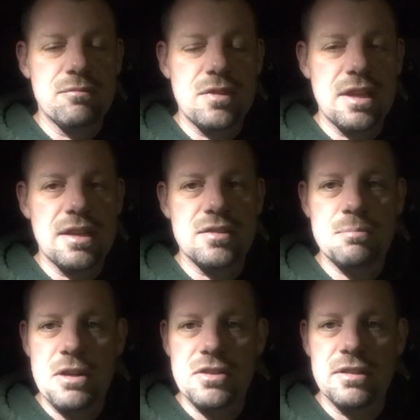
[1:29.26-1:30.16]
The
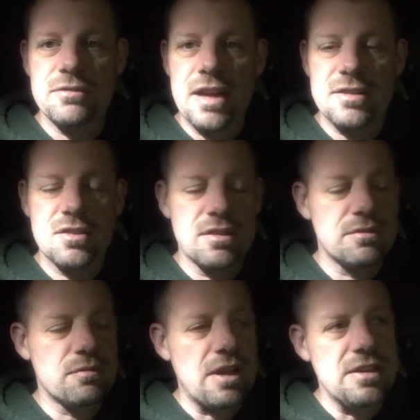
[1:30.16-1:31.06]
special effects and the
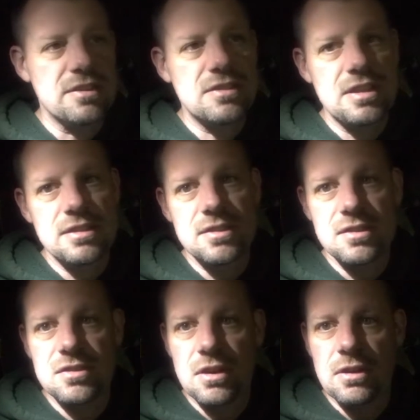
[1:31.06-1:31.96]
fighting scenes
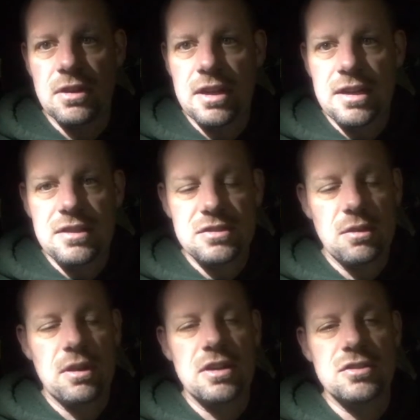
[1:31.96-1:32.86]
and so
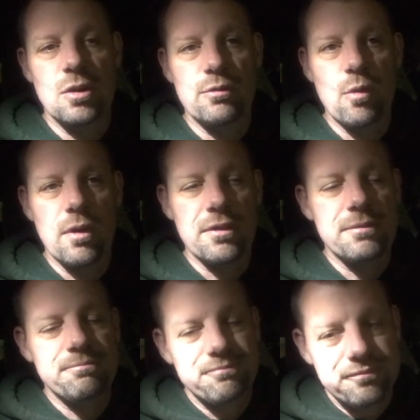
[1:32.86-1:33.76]
on and so forth.
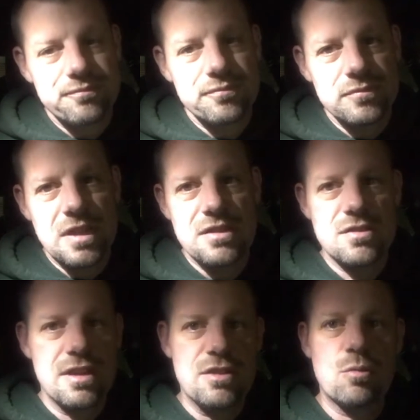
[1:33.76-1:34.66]

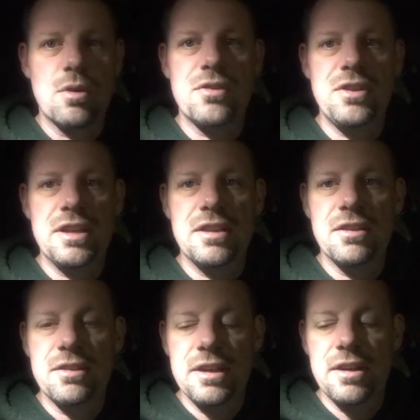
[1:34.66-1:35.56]
It's worth seeing in
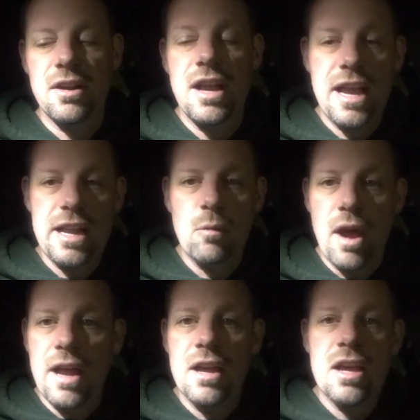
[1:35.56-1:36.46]
the theater.
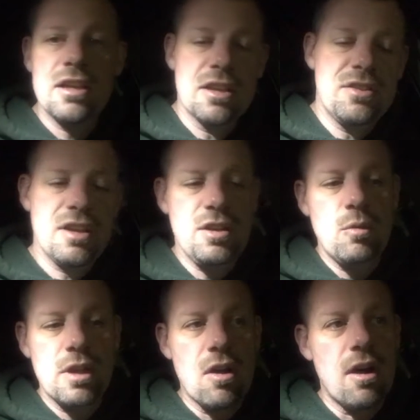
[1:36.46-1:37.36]
Anyway,
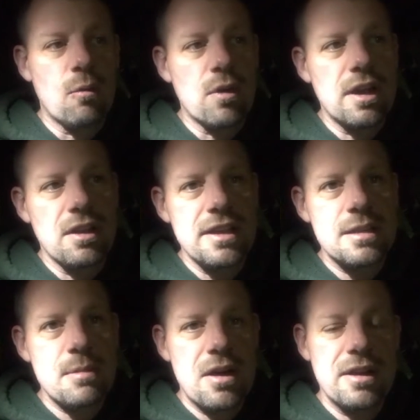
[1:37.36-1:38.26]
continuing on, what I
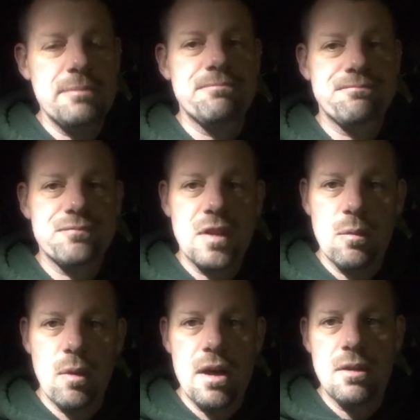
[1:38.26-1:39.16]
liked about it,
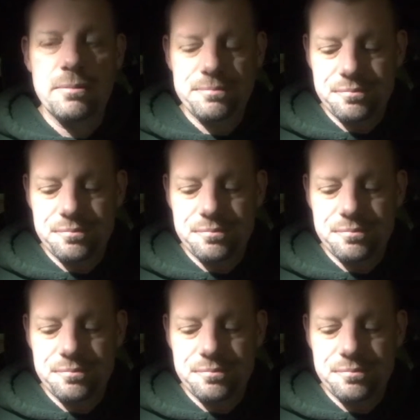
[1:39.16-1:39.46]
well,